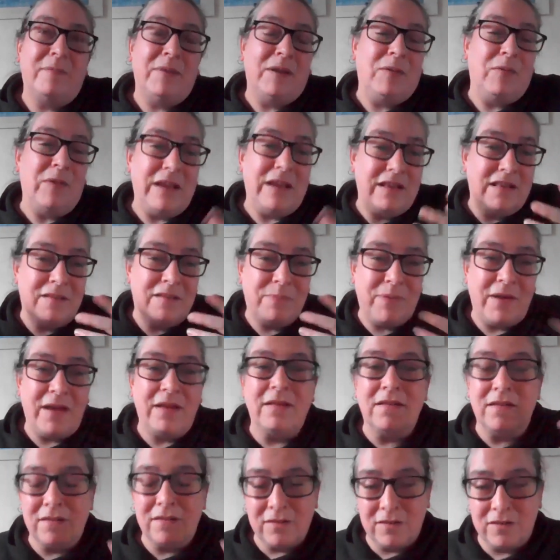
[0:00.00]
I mean, we
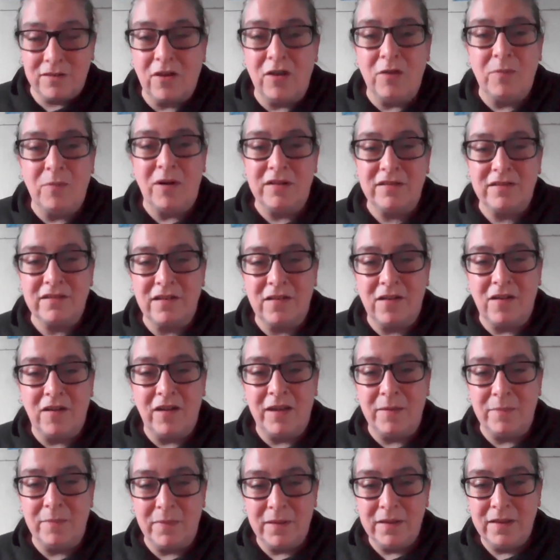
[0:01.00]
spent so much
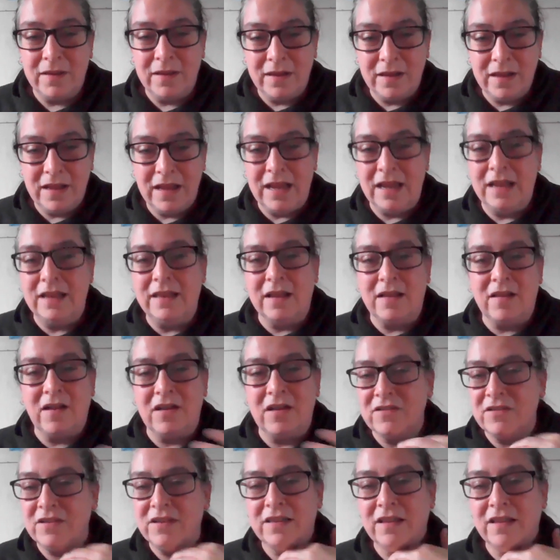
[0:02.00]
time in the
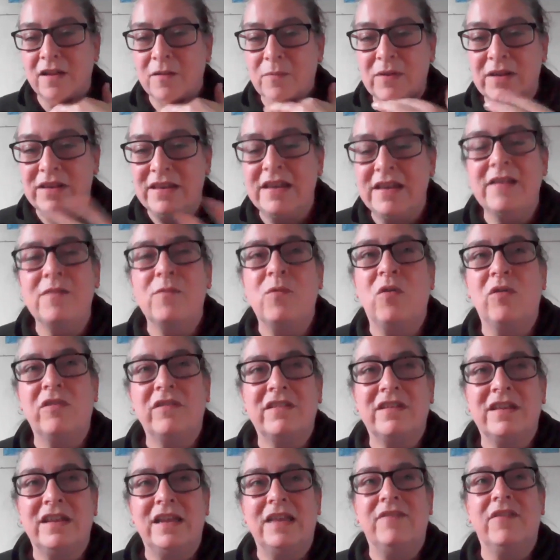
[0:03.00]
countryside. We didn't
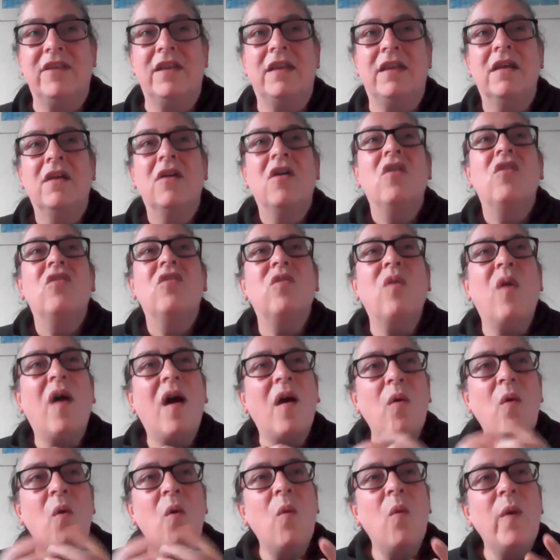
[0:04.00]
watch TV, so
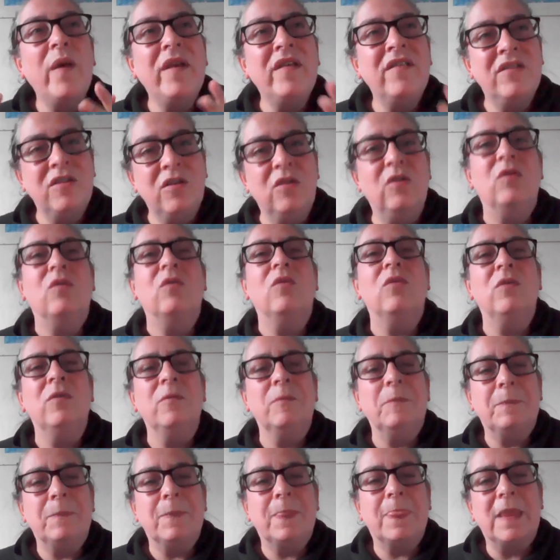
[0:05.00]
I always
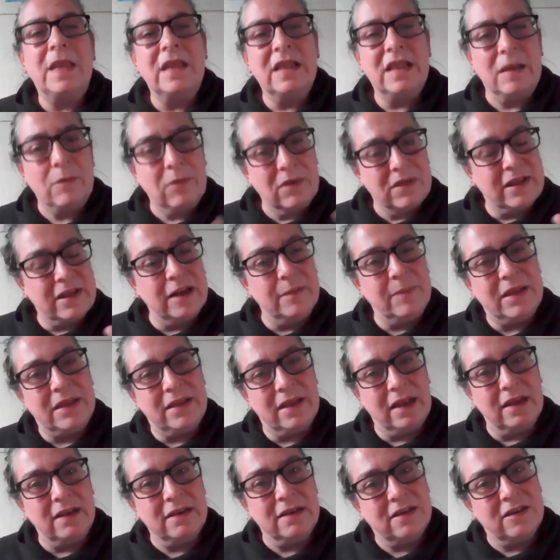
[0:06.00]
knew there was going to be
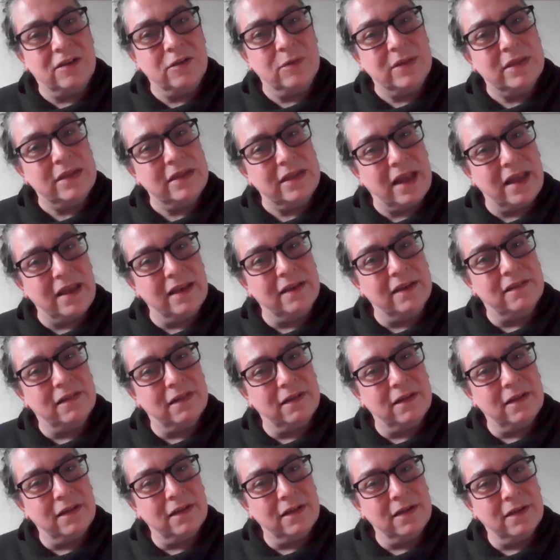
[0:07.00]
something to do with
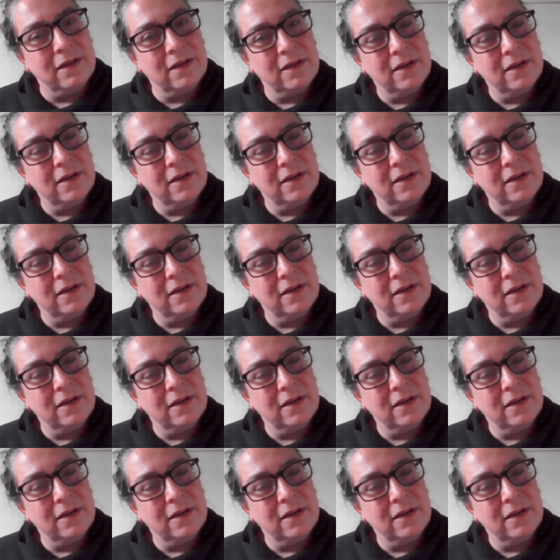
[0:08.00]
nature.